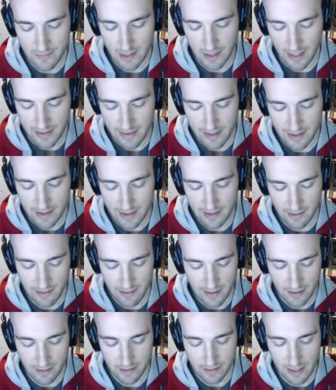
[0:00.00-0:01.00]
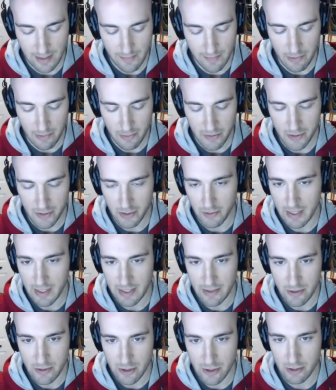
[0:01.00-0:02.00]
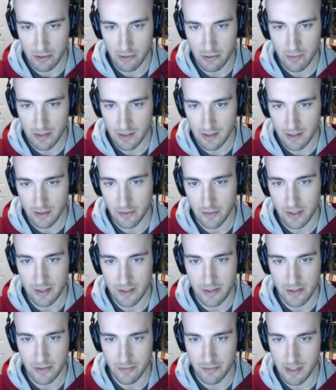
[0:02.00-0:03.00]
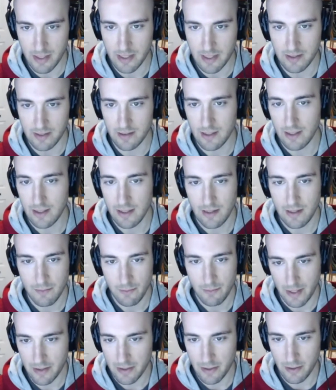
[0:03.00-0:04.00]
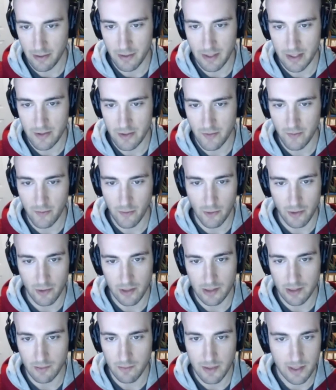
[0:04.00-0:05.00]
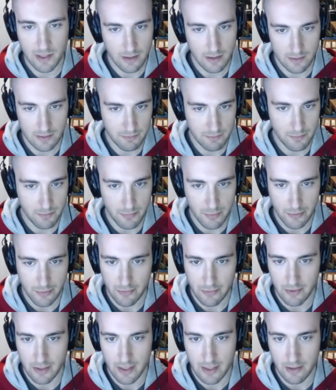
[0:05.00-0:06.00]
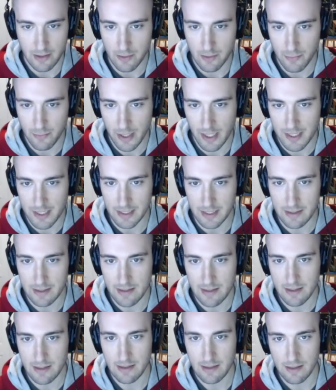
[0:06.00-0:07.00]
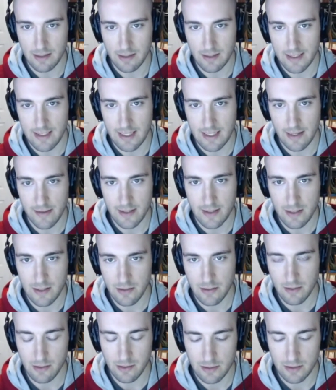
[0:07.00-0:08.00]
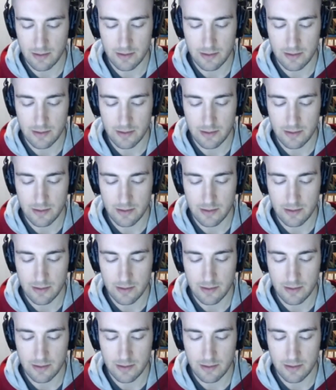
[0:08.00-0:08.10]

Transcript: I think they'll come out with the Note Edge 2 and the Note Edge 3, and by the Note Edge 4, it'll be a pretty good product, and that's how they do.